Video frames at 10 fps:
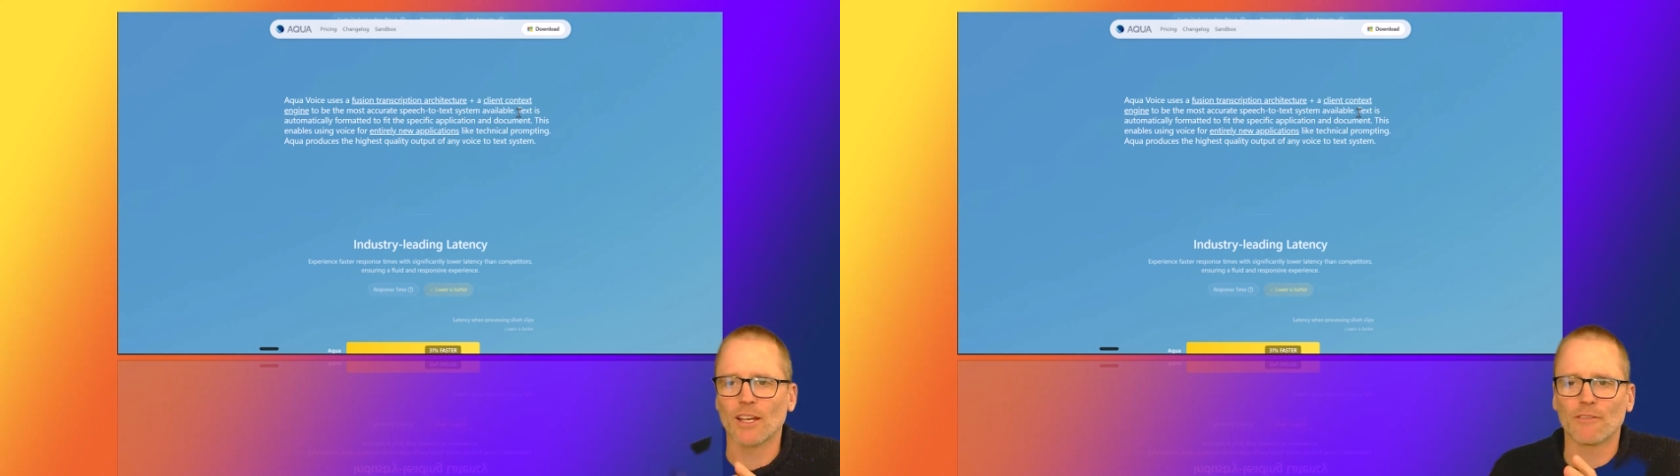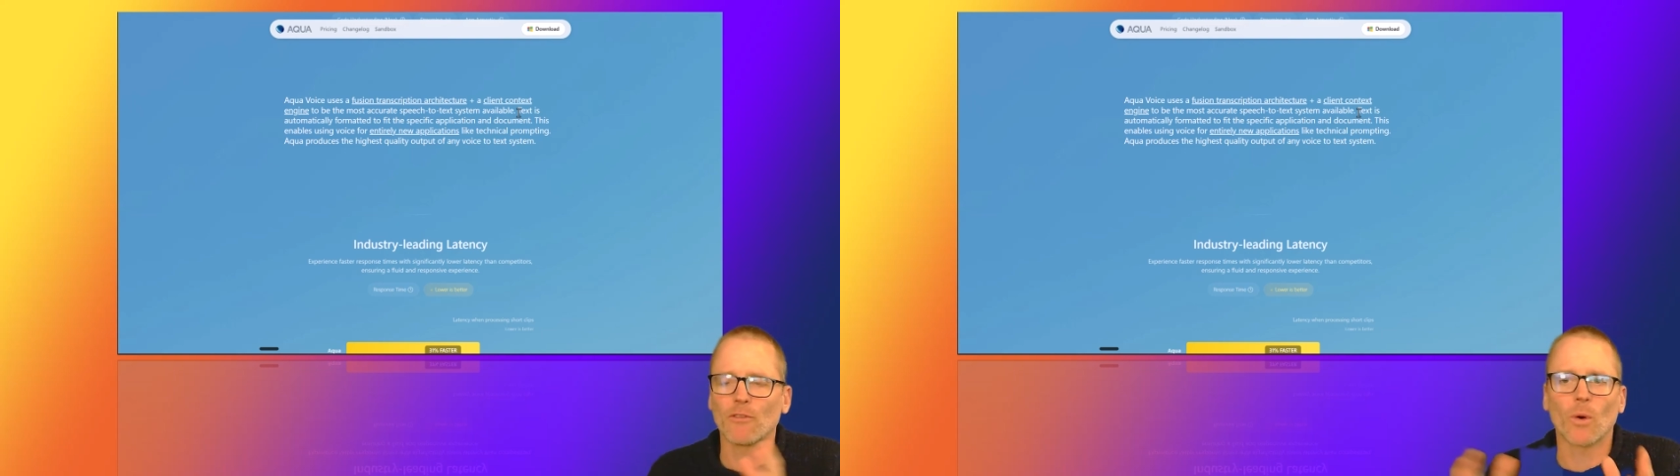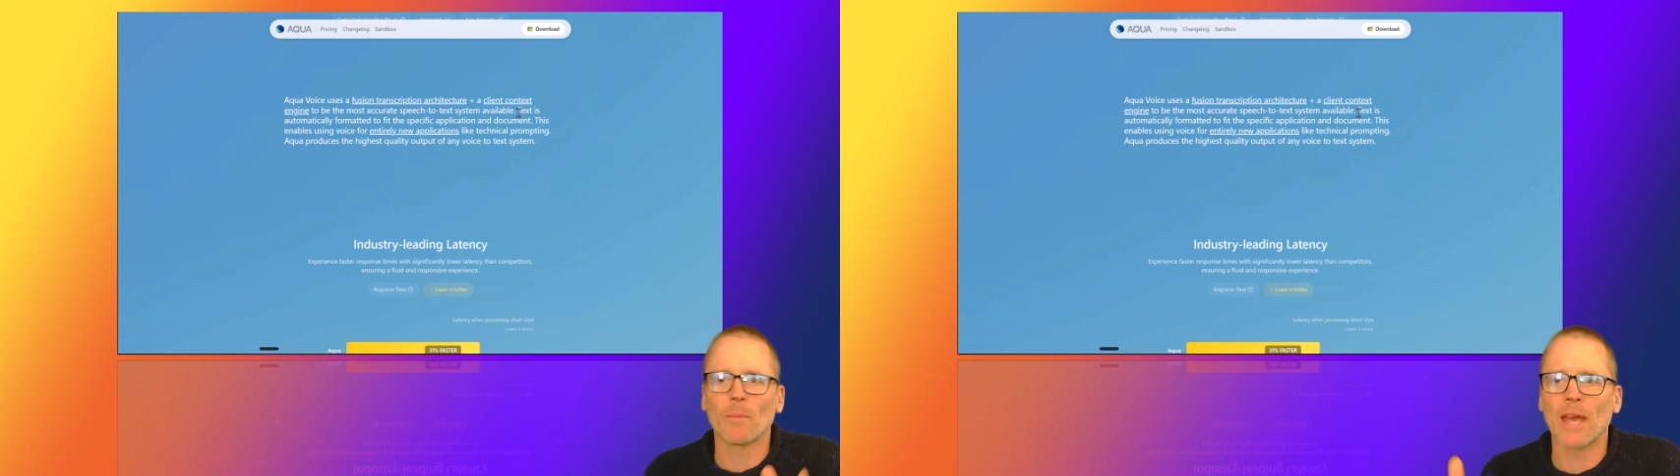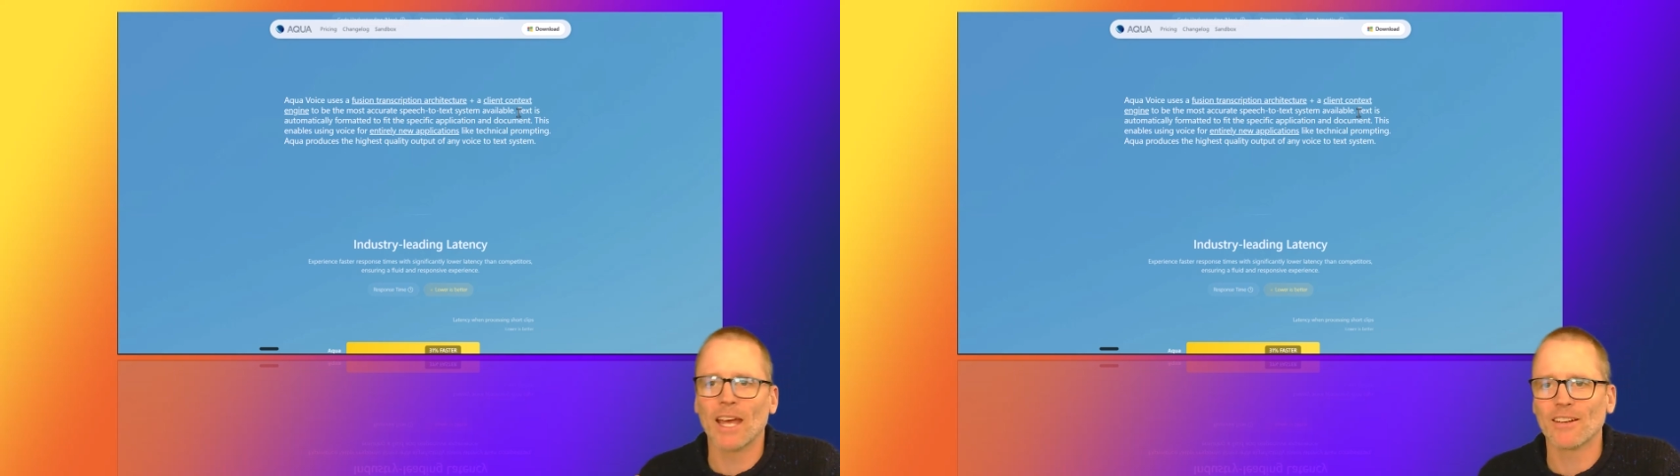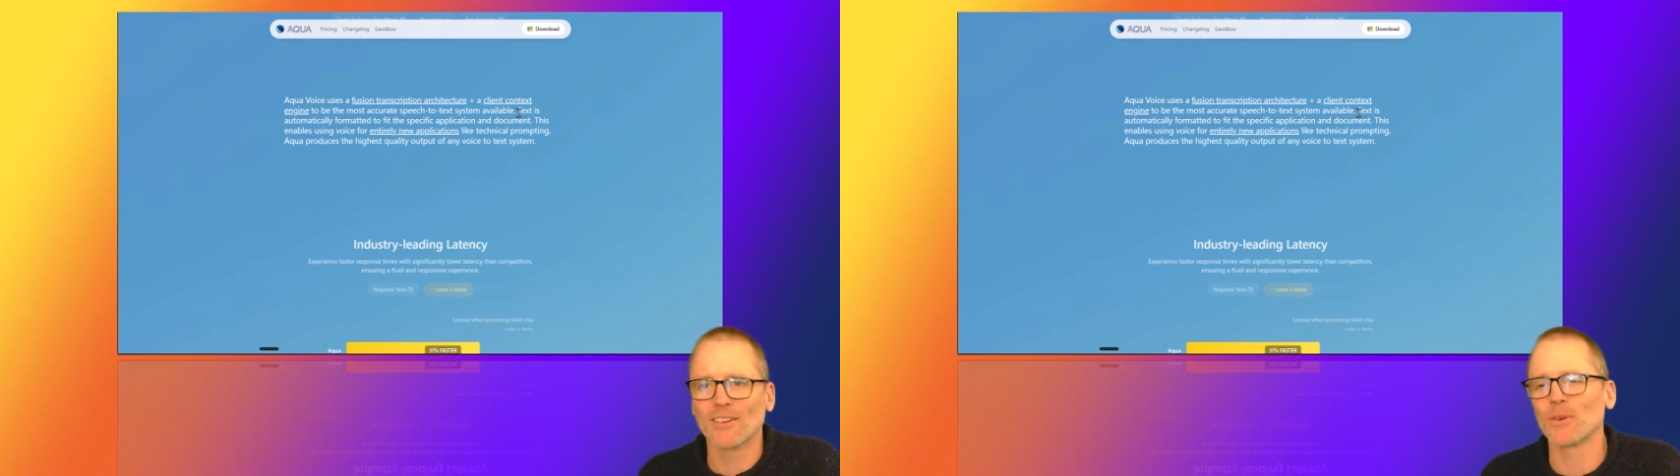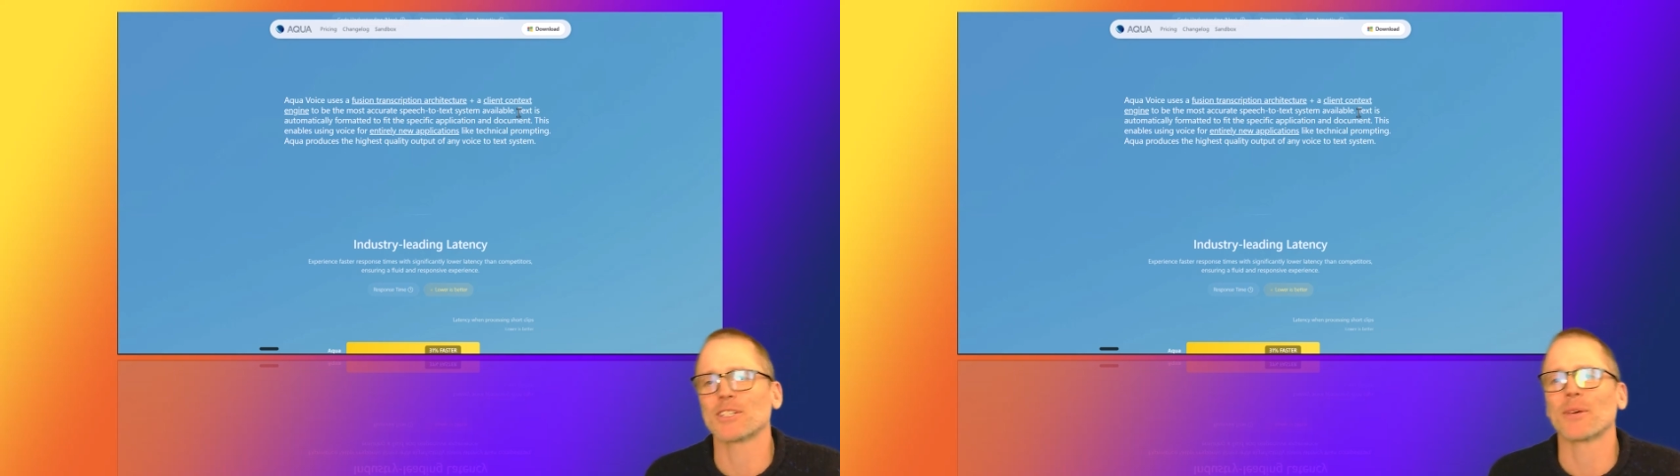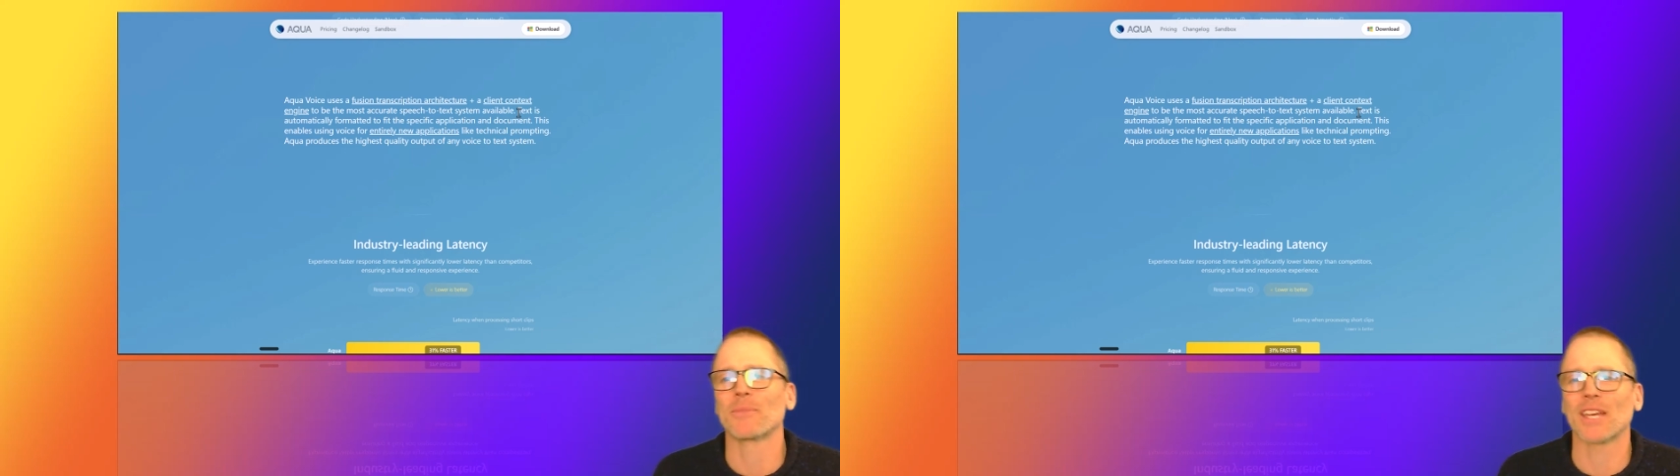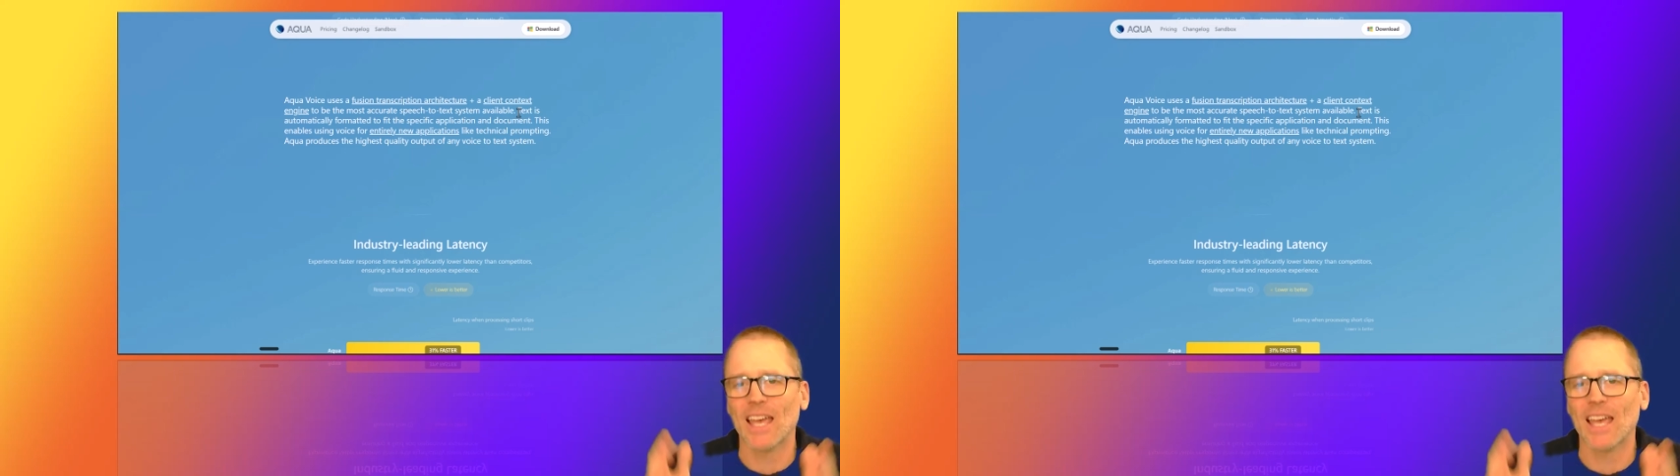format or something